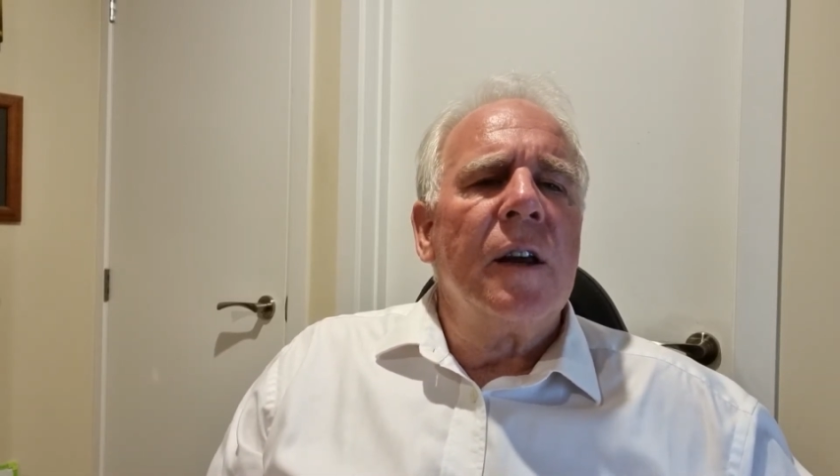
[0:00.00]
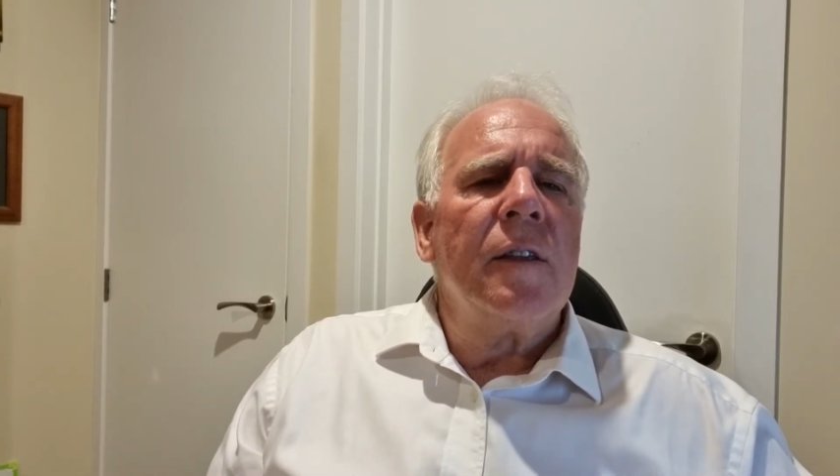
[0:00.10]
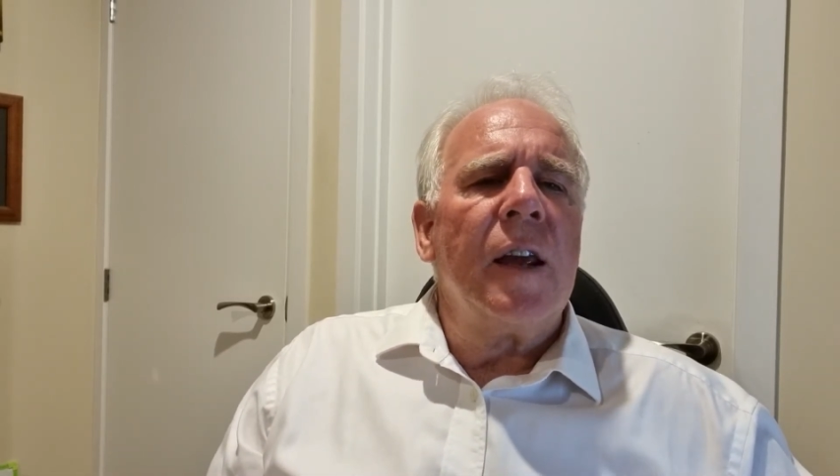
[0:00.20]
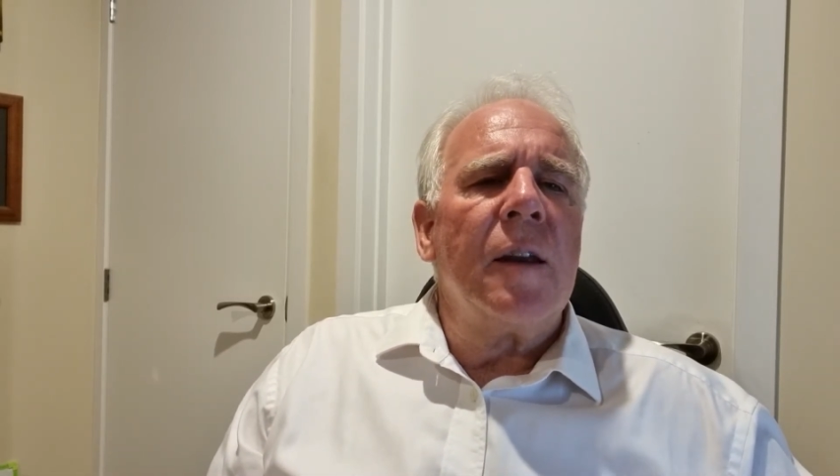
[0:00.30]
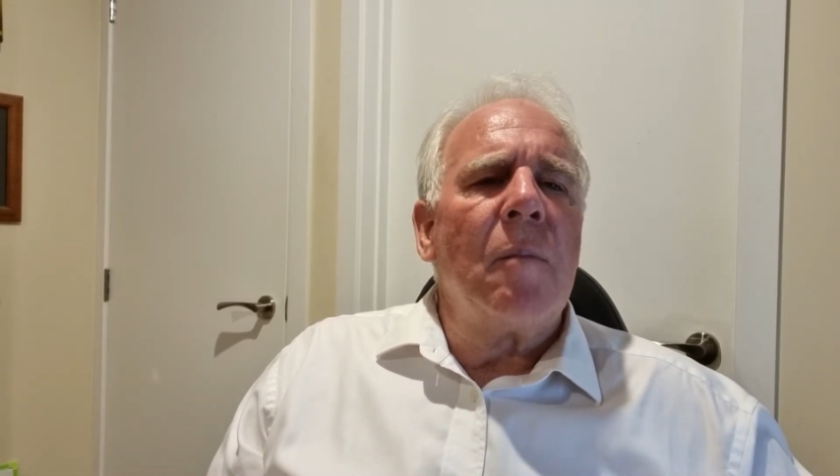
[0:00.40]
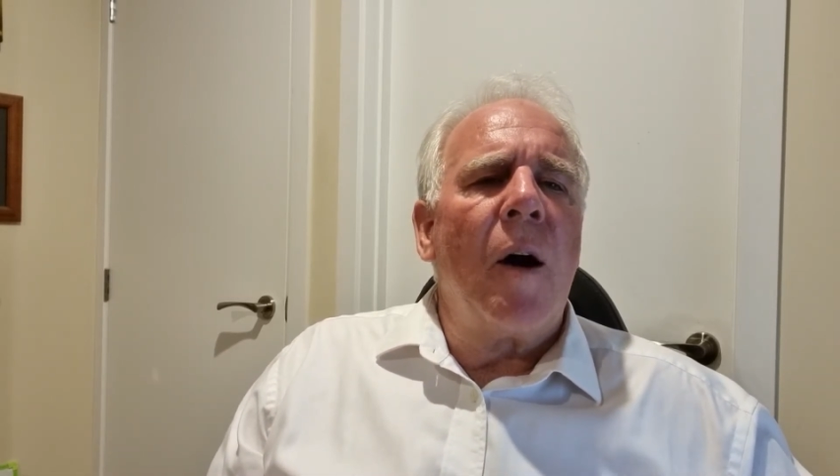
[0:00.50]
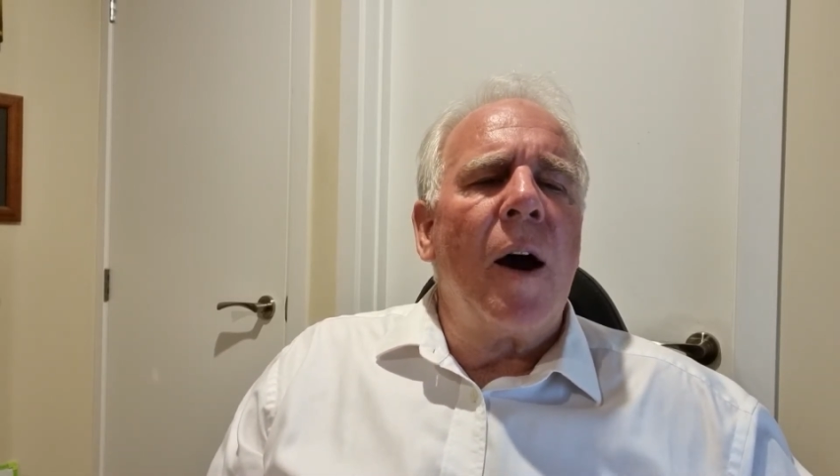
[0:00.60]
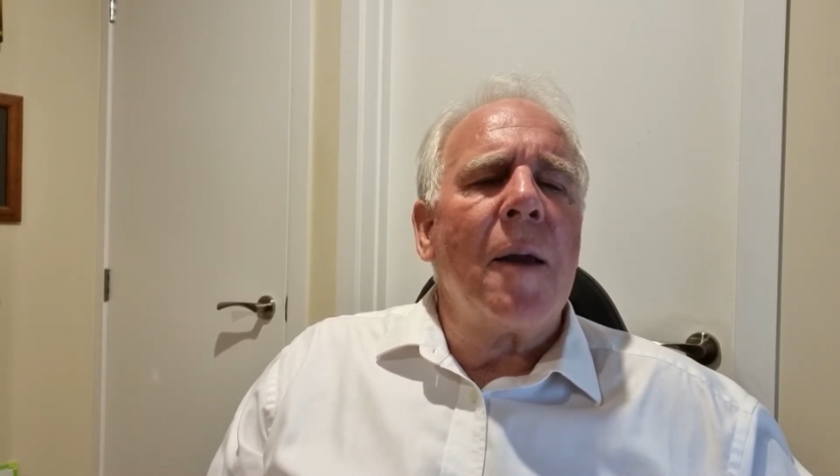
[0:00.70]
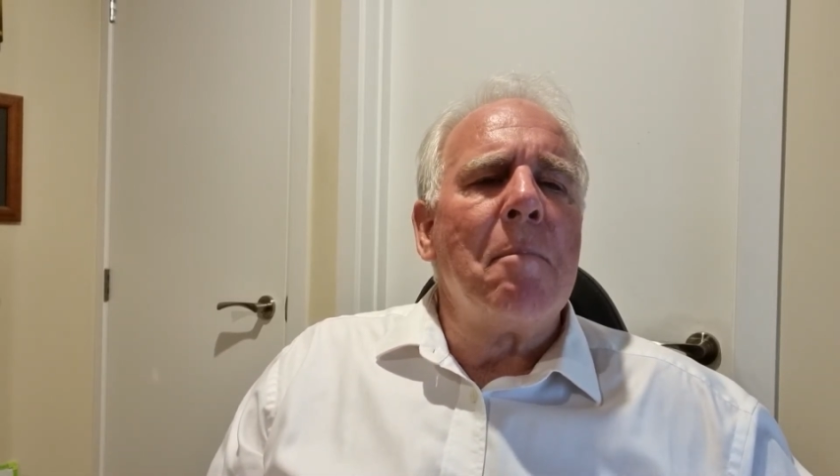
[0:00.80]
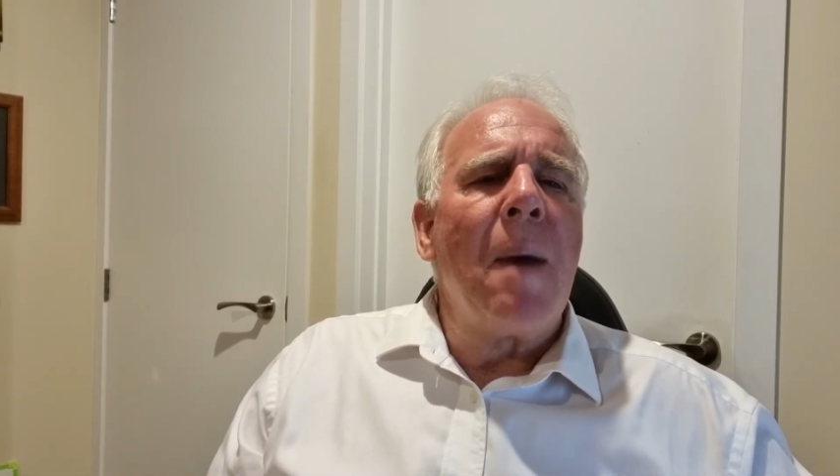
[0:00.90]
then
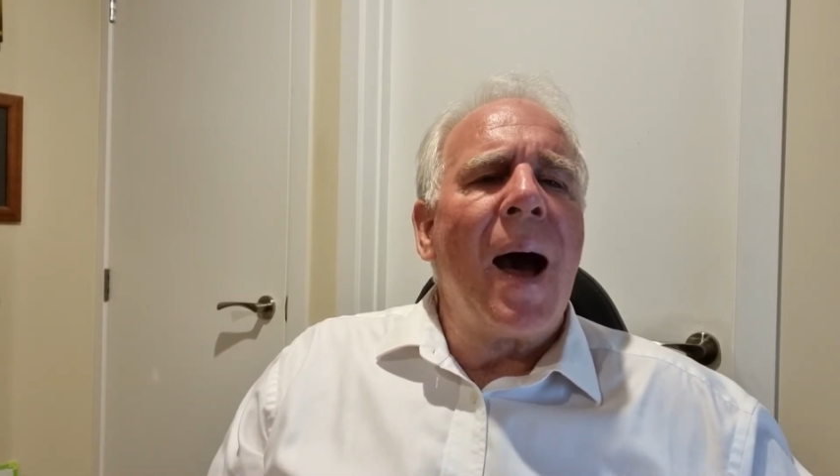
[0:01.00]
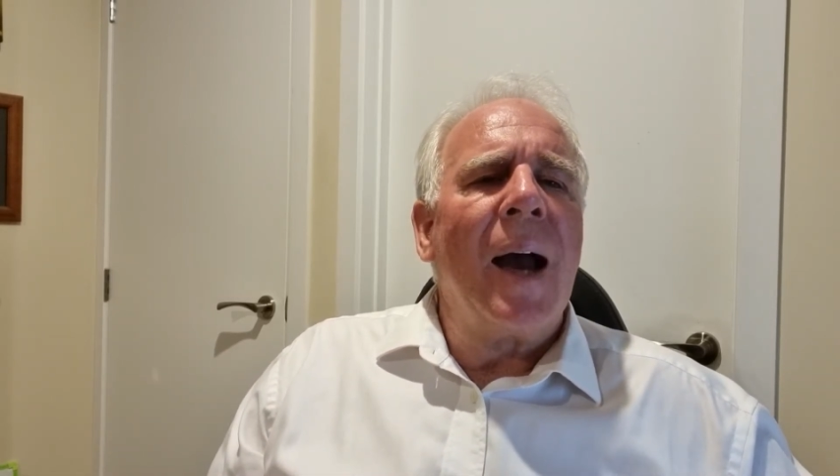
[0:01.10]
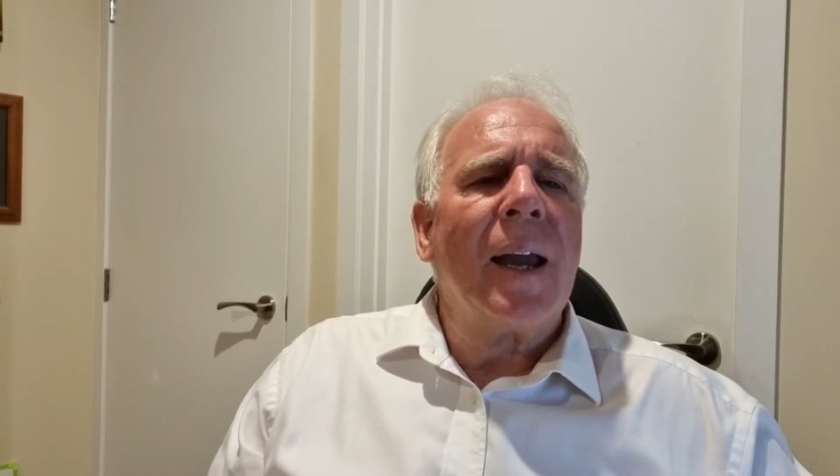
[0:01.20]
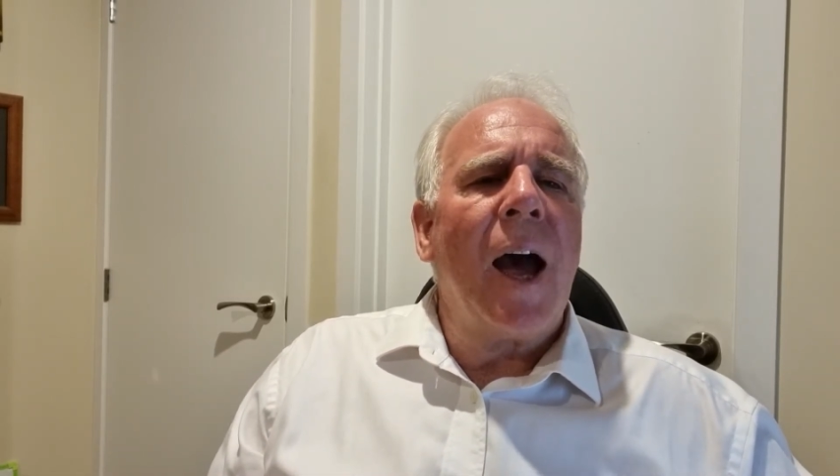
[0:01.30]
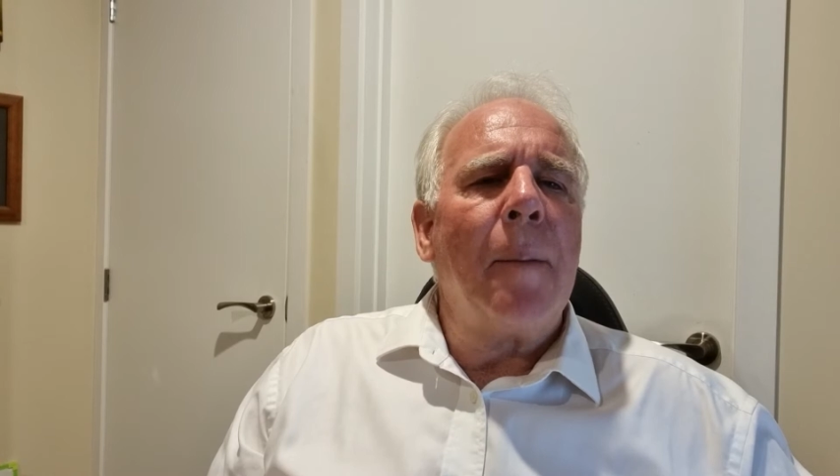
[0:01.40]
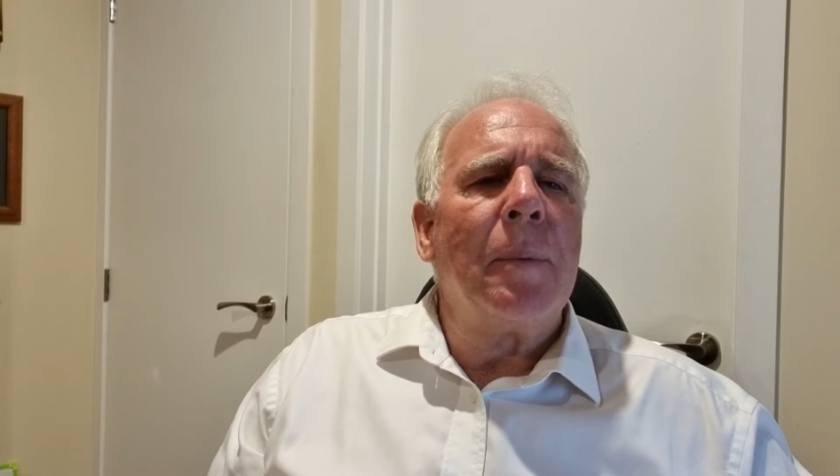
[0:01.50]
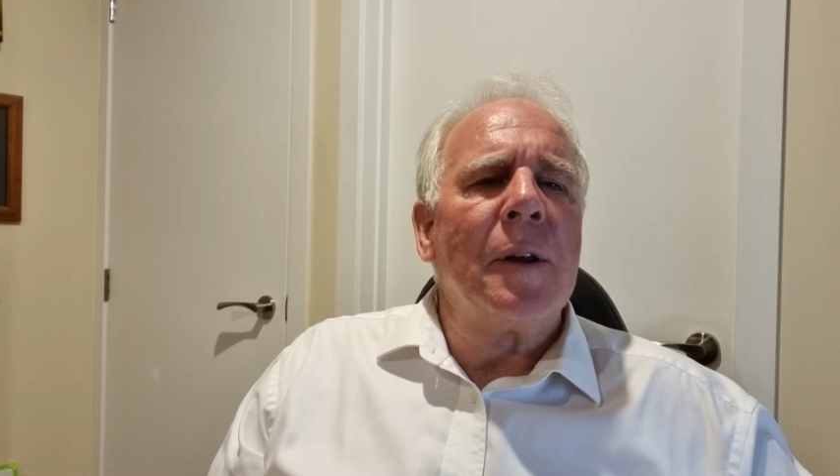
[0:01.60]
my markup